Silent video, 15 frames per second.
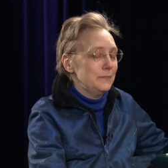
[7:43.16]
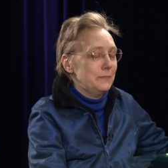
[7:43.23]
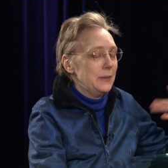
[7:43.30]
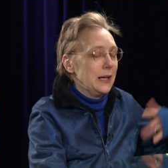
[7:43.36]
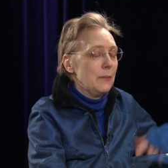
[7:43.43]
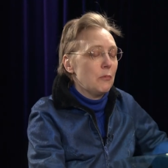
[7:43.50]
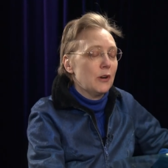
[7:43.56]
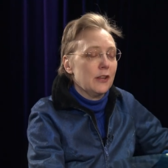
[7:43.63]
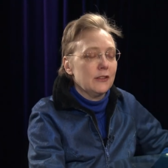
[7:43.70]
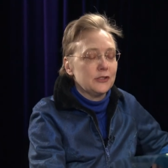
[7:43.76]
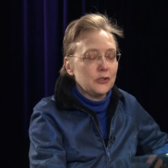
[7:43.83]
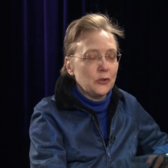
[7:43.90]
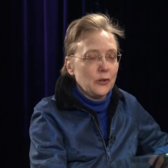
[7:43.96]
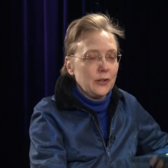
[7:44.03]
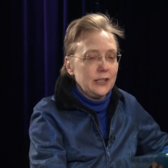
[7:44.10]
pick up one of the
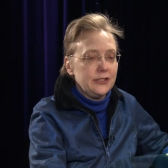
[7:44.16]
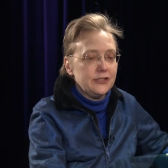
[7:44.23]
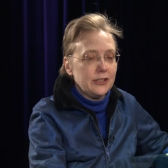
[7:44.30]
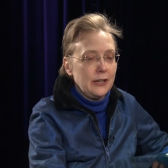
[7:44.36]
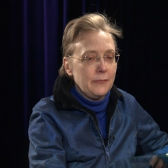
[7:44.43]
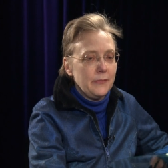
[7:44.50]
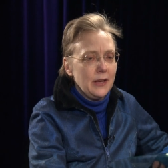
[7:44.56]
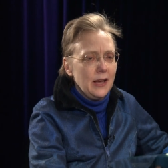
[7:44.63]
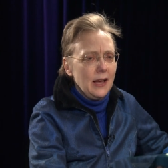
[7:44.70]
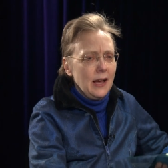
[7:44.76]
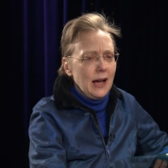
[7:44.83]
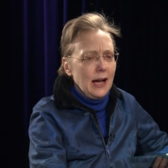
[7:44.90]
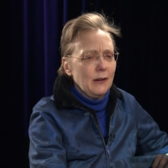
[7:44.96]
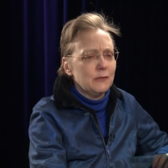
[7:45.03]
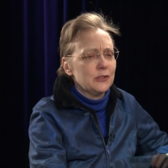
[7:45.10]
stories. Um,
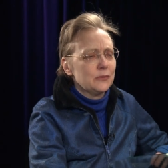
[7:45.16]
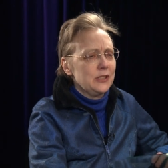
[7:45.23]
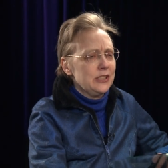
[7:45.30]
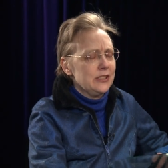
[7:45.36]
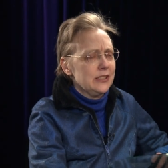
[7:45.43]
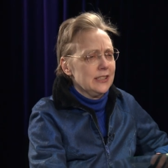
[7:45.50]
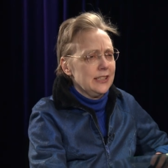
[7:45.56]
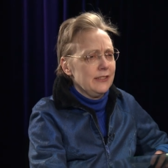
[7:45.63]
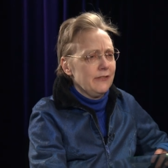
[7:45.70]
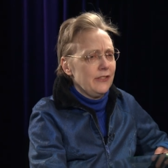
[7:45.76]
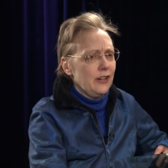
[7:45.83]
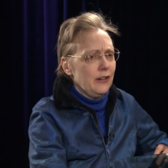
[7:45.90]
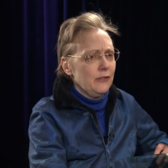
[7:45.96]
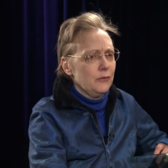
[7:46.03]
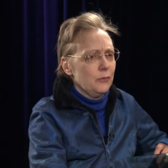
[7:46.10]
I was recently
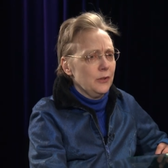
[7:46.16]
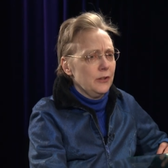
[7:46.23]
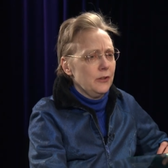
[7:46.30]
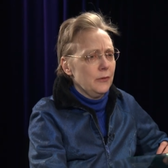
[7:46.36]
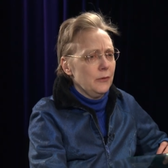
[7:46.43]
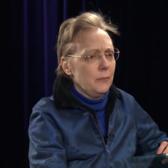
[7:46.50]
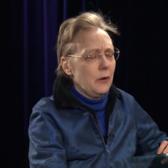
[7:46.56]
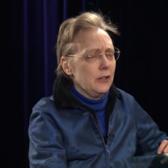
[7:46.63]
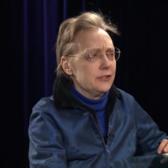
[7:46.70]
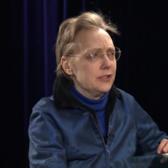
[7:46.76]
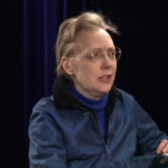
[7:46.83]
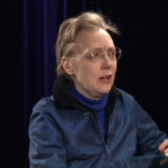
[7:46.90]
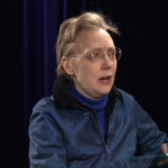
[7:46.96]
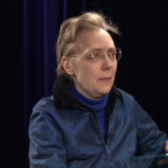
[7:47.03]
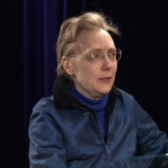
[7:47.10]
involved with the
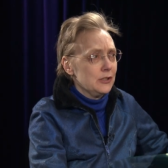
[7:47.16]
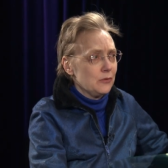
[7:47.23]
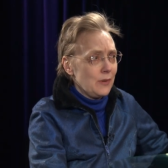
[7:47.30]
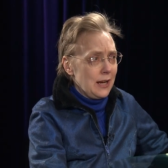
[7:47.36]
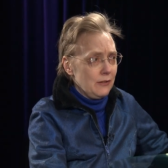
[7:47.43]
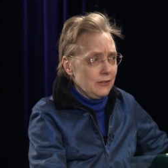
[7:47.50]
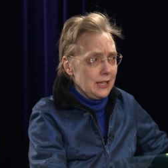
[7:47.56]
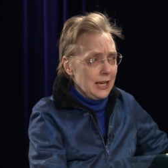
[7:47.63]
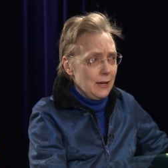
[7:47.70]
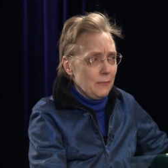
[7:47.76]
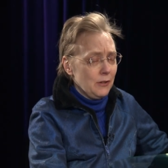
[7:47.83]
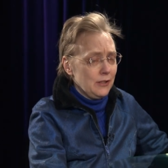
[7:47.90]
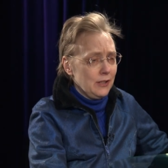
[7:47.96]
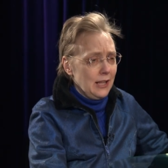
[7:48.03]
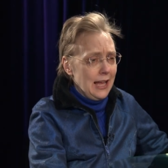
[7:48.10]
Boston Comics
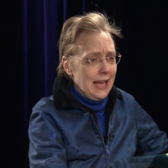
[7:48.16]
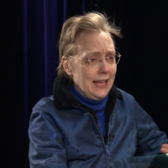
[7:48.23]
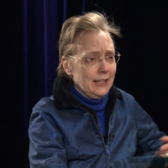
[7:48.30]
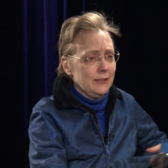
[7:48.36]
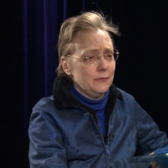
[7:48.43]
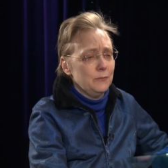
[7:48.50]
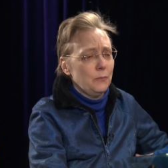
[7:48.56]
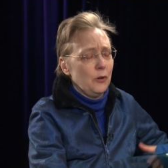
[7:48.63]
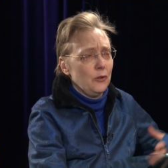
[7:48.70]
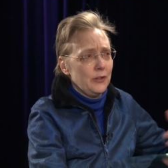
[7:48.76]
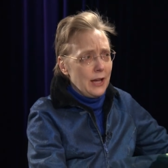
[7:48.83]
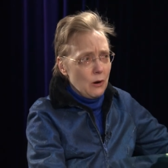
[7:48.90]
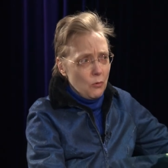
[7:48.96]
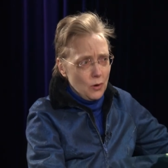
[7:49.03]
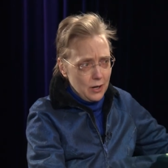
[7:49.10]
Roundtable and
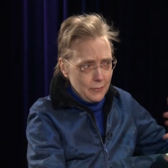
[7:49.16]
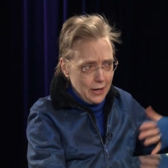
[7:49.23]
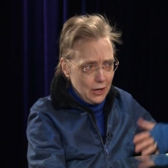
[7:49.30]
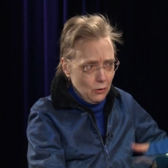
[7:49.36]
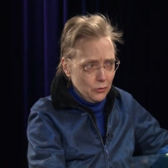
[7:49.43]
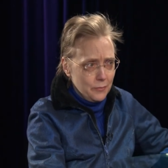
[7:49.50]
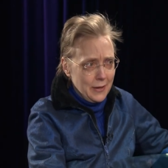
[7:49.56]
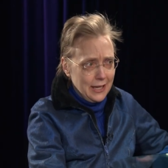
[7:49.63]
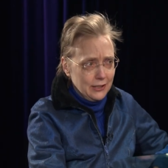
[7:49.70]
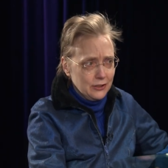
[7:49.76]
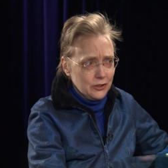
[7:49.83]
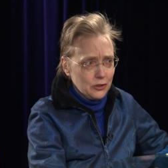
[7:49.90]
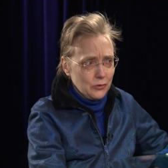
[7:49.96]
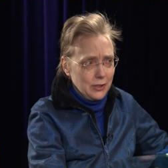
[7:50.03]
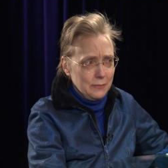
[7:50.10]
pulled out one of my old
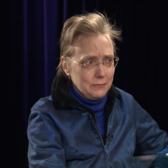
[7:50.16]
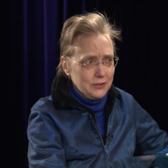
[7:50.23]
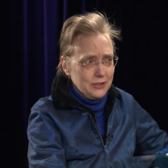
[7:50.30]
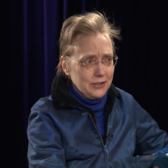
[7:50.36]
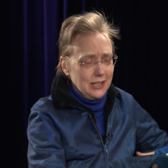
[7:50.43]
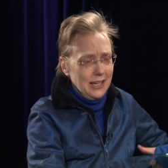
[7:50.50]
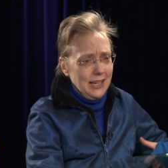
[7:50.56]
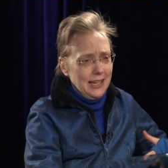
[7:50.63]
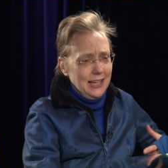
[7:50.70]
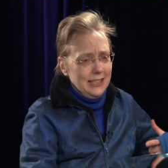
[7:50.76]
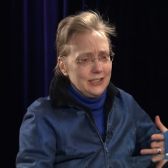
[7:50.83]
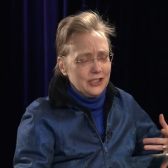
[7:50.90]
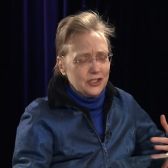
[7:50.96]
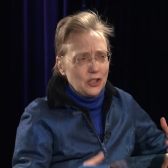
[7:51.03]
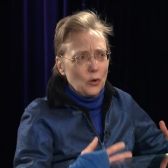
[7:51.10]
manuscripts
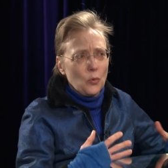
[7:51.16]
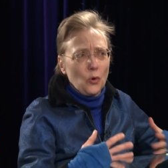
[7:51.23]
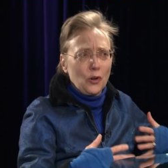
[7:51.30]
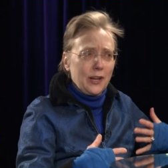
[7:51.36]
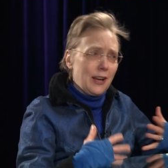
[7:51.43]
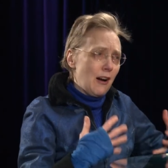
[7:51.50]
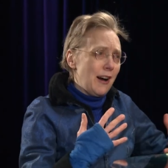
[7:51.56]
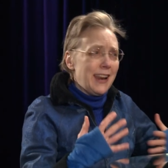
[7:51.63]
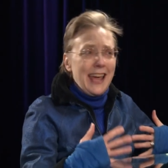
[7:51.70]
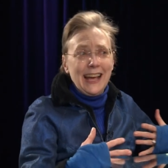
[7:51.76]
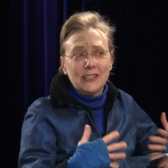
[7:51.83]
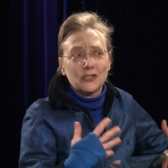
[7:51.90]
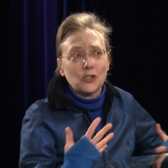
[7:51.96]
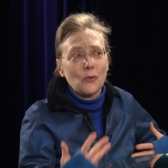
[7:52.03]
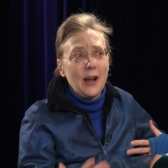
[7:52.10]
to start working on
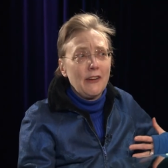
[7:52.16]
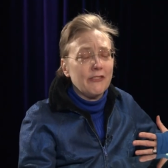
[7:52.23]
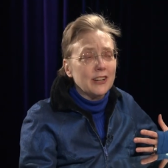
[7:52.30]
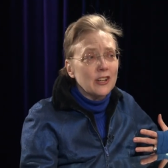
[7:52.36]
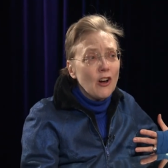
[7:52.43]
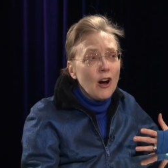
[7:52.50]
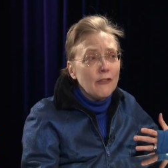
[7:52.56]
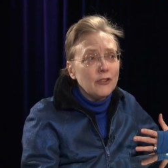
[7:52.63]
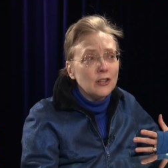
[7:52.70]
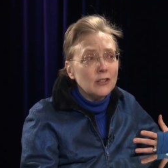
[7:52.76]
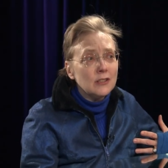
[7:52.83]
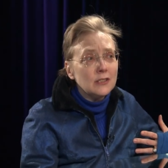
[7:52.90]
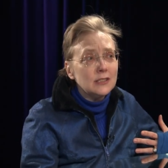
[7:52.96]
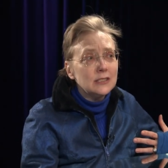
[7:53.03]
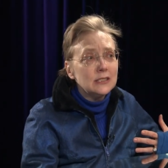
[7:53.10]
as a graphic
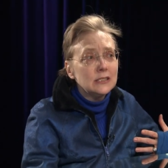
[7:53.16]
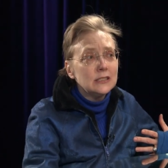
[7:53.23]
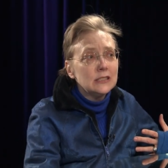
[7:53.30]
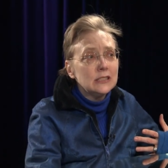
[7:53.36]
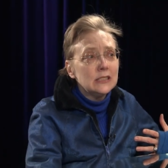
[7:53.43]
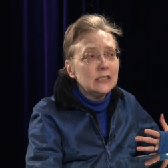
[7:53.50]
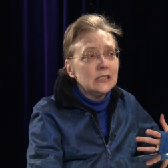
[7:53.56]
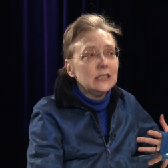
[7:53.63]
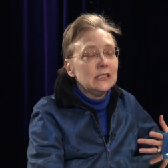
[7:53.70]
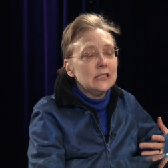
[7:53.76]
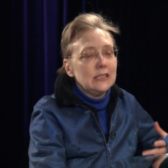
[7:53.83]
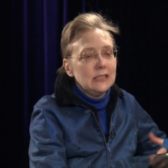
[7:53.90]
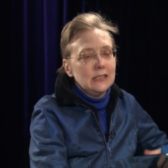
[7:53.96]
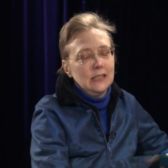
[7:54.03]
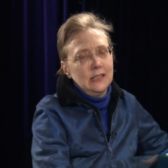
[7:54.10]
novel.
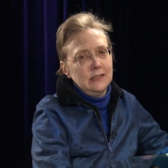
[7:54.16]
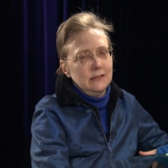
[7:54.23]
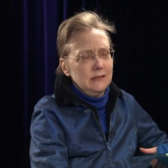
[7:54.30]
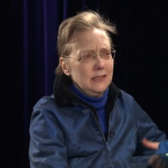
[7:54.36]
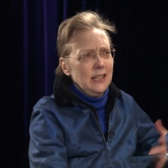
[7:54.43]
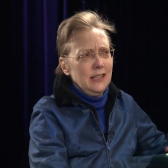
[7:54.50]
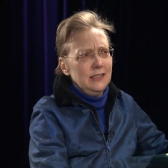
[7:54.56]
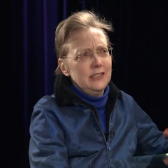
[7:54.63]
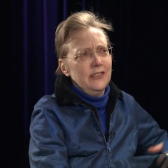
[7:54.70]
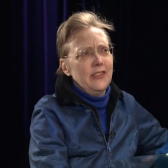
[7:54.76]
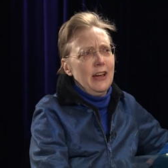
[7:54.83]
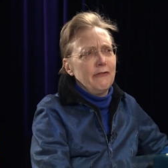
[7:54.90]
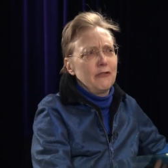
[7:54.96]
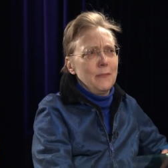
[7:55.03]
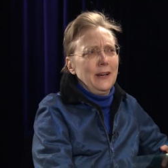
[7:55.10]
And I did
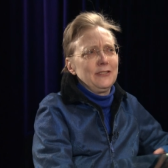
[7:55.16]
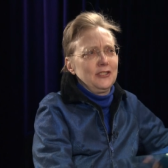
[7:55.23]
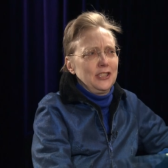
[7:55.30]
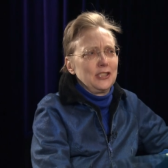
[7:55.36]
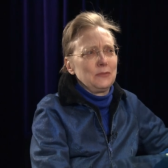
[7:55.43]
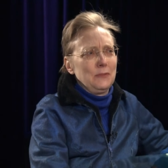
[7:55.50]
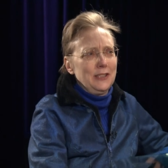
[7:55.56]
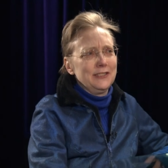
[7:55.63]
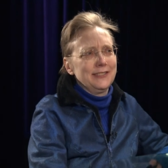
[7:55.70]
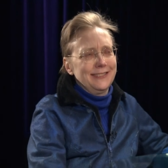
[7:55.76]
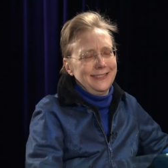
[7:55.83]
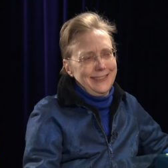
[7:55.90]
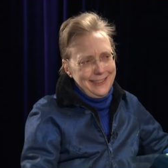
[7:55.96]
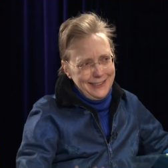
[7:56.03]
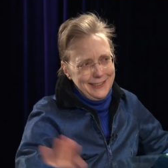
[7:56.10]
that for about six months,
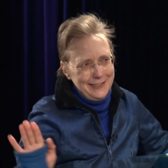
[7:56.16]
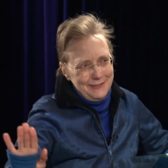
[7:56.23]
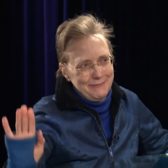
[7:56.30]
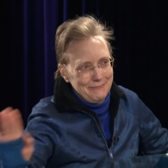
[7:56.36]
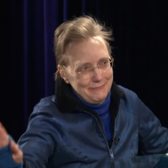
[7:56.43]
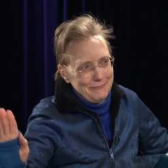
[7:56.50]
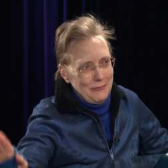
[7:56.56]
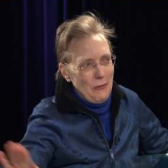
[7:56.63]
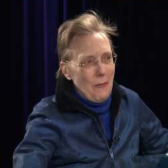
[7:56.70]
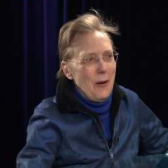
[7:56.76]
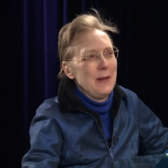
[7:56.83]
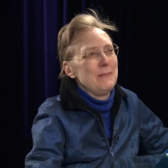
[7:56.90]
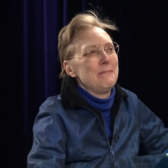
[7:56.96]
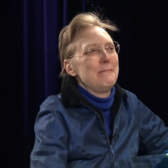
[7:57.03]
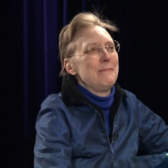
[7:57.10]
and then it
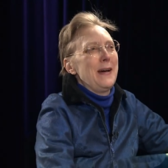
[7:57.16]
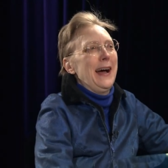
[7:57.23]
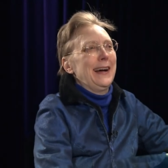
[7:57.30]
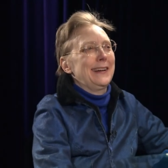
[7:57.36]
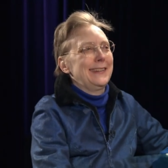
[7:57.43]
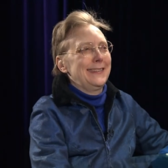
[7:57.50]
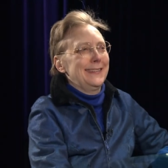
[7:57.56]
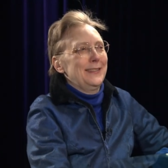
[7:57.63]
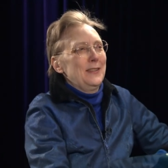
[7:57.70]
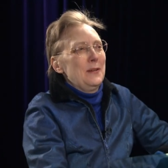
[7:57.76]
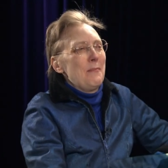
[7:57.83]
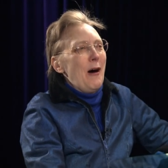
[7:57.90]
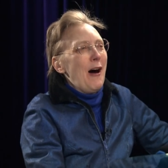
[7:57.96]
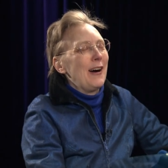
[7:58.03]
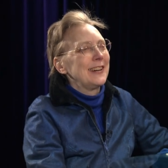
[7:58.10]
went back in
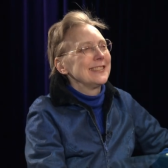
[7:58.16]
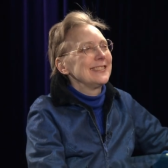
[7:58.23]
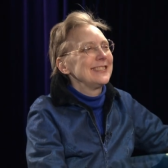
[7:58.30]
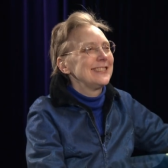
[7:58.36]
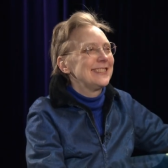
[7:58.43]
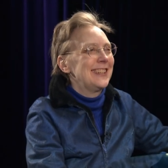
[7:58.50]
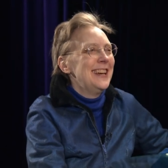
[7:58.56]
the box.